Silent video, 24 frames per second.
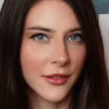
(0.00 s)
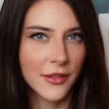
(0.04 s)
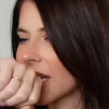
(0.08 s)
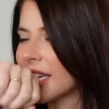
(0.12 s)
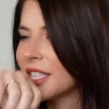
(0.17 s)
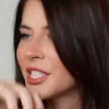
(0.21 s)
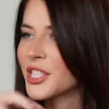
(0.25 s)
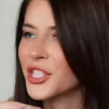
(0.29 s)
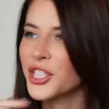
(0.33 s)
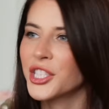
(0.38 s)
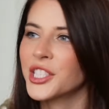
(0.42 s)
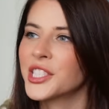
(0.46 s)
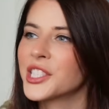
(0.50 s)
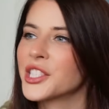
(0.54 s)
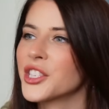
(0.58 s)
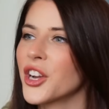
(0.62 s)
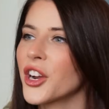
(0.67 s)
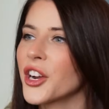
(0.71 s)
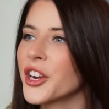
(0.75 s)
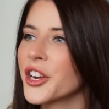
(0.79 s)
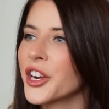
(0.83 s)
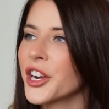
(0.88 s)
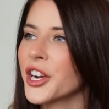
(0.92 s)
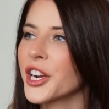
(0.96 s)
It's just
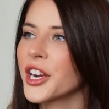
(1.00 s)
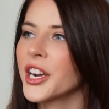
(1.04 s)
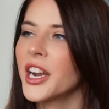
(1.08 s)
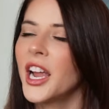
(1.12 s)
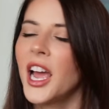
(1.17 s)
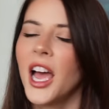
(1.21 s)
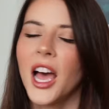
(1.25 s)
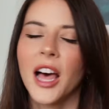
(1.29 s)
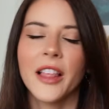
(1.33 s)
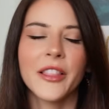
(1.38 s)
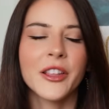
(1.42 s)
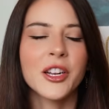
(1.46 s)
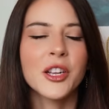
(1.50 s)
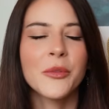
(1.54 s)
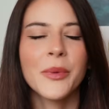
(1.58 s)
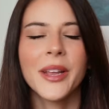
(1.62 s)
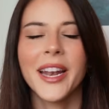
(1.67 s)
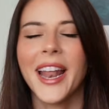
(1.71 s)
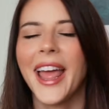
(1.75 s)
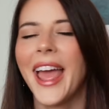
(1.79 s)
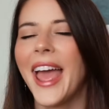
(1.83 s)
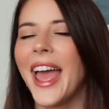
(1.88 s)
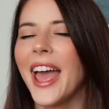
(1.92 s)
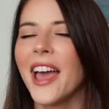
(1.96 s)
darker, a little
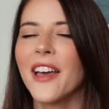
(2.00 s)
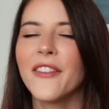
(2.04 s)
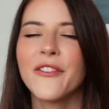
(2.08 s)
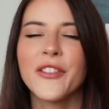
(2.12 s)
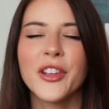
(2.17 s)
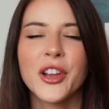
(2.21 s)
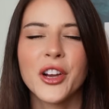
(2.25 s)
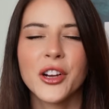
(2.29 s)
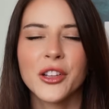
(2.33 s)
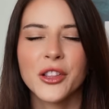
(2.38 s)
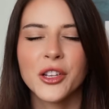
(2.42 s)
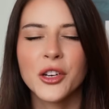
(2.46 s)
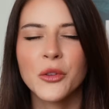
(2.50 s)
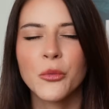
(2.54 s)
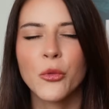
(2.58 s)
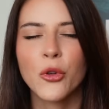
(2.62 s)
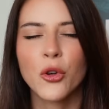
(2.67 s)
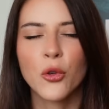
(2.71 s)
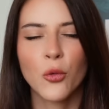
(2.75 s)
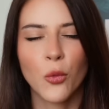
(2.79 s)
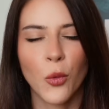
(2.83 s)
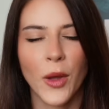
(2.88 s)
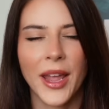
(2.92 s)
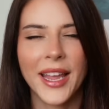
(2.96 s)
bit heavier, a little
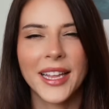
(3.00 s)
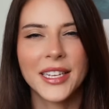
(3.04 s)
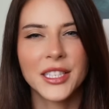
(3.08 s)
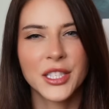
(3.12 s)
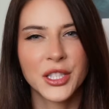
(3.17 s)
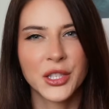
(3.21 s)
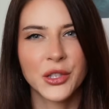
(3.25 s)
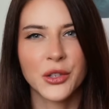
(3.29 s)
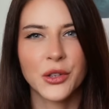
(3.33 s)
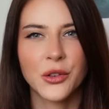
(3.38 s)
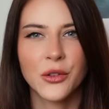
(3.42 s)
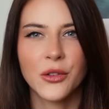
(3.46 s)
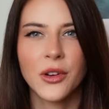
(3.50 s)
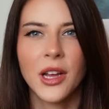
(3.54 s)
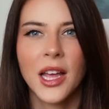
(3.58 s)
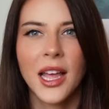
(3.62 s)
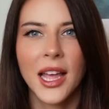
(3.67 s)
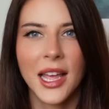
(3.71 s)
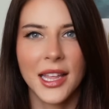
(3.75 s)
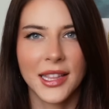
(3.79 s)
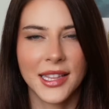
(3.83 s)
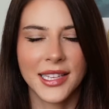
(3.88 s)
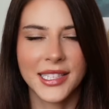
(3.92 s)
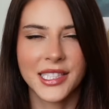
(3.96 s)
more weight to
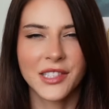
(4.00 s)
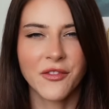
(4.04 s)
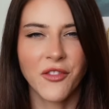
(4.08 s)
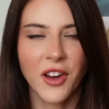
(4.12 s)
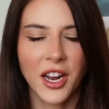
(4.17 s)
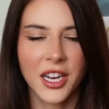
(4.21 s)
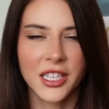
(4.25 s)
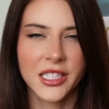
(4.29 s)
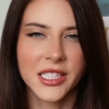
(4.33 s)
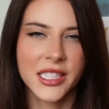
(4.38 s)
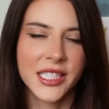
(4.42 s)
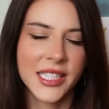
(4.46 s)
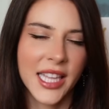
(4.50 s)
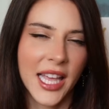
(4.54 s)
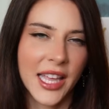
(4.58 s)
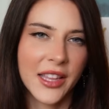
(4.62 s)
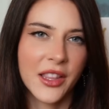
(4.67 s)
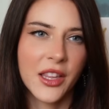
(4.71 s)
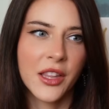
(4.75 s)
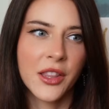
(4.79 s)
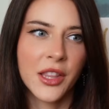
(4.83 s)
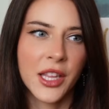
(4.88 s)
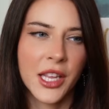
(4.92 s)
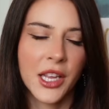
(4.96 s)
this fragrance
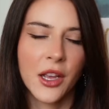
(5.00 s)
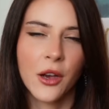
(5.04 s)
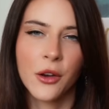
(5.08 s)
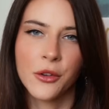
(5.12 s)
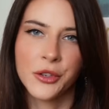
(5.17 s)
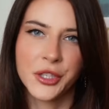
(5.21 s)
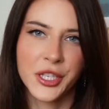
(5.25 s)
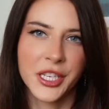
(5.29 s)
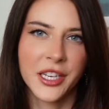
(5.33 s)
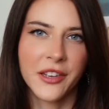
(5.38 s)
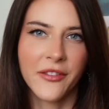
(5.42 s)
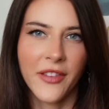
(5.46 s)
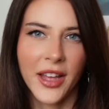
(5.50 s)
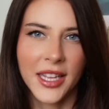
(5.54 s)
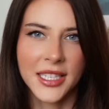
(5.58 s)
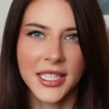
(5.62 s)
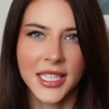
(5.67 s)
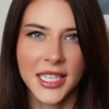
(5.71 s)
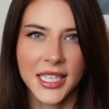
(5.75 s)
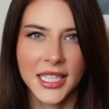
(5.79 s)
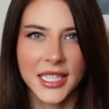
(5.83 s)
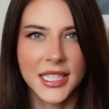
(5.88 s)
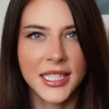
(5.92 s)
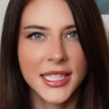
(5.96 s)
than the OG
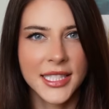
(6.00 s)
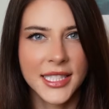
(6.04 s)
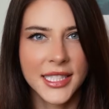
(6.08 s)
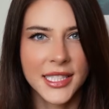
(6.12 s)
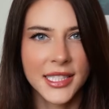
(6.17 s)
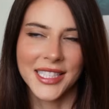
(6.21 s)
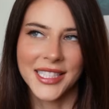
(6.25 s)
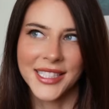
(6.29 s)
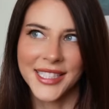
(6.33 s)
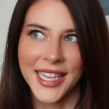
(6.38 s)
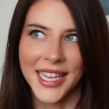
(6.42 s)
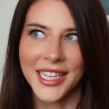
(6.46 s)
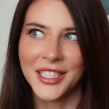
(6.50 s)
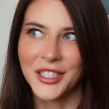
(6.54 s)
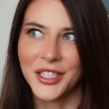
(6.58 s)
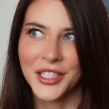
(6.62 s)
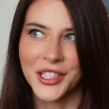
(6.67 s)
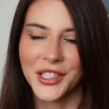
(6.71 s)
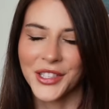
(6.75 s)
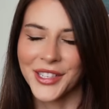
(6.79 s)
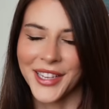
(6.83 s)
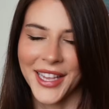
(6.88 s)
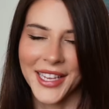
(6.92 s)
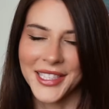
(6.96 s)
AVENTUS. The scent
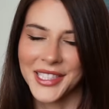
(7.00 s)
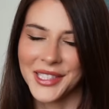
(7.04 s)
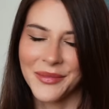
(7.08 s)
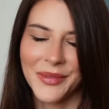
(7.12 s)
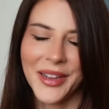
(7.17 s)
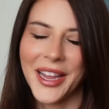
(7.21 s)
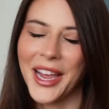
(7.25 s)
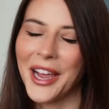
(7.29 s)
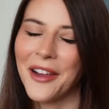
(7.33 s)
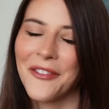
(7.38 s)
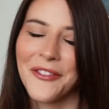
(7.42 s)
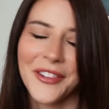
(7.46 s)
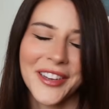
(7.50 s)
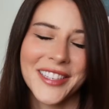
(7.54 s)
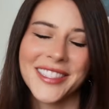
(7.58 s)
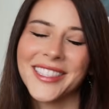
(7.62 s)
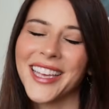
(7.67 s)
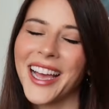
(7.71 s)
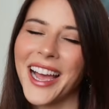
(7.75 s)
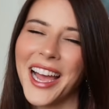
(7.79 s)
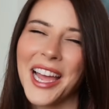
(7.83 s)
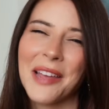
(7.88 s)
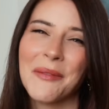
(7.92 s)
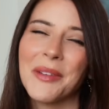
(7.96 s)
just gets me every
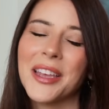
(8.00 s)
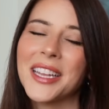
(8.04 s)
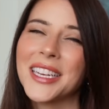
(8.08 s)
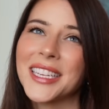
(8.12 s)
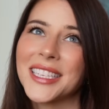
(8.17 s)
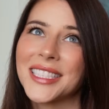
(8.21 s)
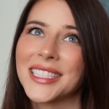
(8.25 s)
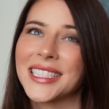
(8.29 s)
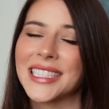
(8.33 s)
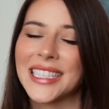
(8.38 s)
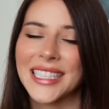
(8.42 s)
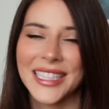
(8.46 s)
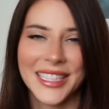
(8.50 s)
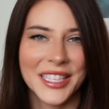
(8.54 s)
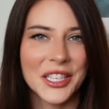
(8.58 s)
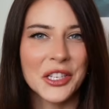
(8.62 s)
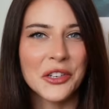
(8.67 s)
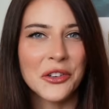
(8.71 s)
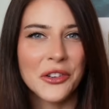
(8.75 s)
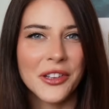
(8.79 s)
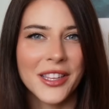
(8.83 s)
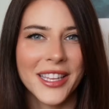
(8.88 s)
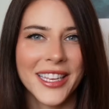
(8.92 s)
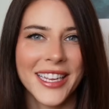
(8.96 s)
time. It is
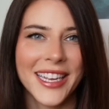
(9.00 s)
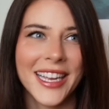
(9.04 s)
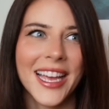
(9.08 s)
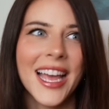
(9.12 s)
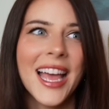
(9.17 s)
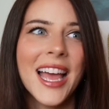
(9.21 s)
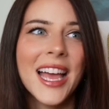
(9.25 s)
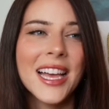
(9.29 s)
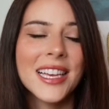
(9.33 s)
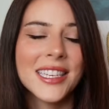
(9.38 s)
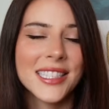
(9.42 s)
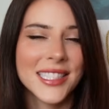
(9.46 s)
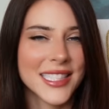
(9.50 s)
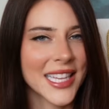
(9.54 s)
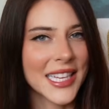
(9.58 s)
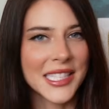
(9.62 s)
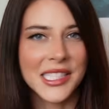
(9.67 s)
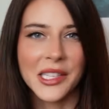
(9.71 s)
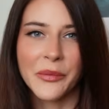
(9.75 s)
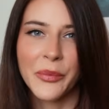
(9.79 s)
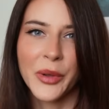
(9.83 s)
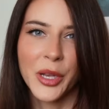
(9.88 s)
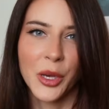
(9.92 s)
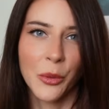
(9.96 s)
literally
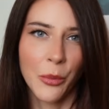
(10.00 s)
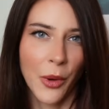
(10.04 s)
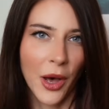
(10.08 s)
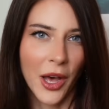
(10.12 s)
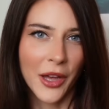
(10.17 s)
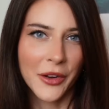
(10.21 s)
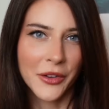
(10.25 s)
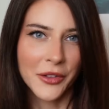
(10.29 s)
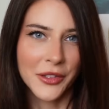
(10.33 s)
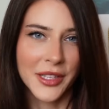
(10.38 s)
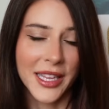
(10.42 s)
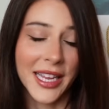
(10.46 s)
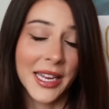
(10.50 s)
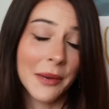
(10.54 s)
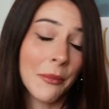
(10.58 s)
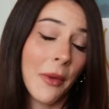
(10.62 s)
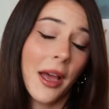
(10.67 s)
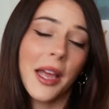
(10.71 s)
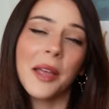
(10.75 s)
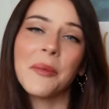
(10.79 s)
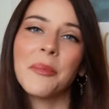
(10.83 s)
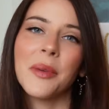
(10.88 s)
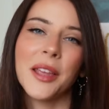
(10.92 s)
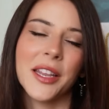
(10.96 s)
sex appeal bottled, in
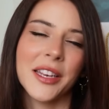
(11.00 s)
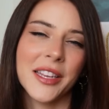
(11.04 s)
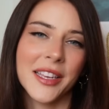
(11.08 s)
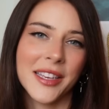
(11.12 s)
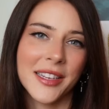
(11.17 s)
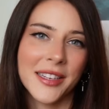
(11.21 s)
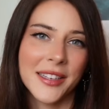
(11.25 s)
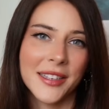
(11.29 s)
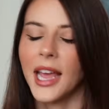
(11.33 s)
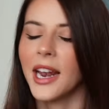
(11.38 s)
my opinion.